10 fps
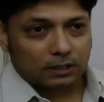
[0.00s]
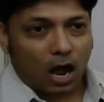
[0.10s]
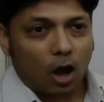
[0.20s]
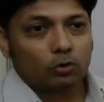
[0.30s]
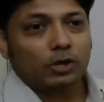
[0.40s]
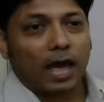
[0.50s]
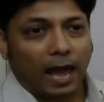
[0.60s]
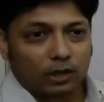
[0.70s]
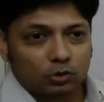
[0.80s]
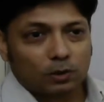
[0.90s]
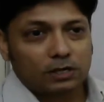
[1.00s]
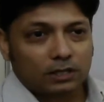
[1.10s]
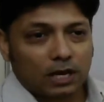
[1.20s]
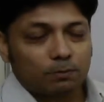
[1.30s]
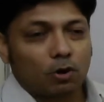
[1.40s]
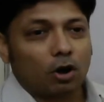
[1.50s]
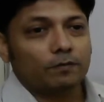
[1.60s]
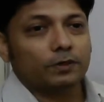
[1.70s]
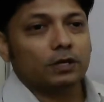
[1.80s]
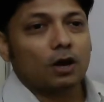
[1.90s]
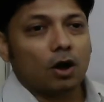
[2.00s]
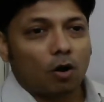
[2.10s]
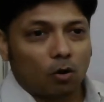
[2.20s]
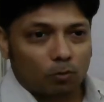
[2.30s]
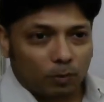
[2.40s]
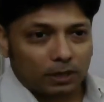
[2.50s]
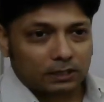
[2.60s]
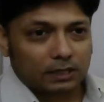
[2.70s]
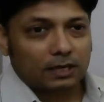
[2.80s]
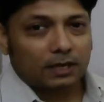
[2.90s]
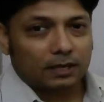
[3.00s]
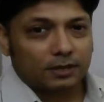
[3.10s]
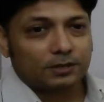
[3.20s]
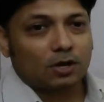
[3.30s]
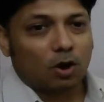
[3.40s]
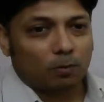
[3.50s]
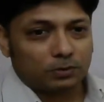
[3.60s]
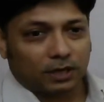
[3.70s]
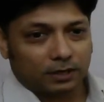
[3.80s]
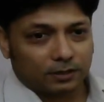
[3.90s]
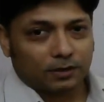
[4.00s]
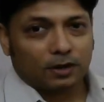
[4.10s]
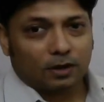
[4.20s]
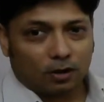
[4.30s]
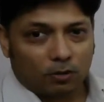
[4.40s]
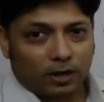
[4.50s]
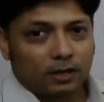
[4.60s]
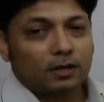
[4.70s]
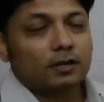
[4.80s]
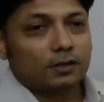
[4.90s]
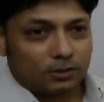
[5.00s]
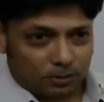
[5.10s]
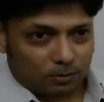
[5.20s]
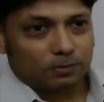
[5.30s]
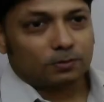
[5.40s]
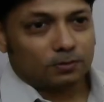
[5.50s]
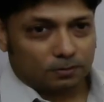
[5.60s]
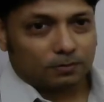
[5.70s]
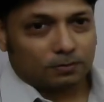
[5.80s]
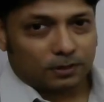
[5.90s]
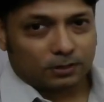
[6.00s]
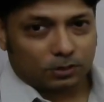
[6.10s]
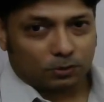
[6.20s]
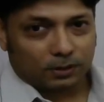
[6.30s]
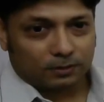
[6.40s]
how the actual shape of the orbital is obtained. Okay, so let's do it.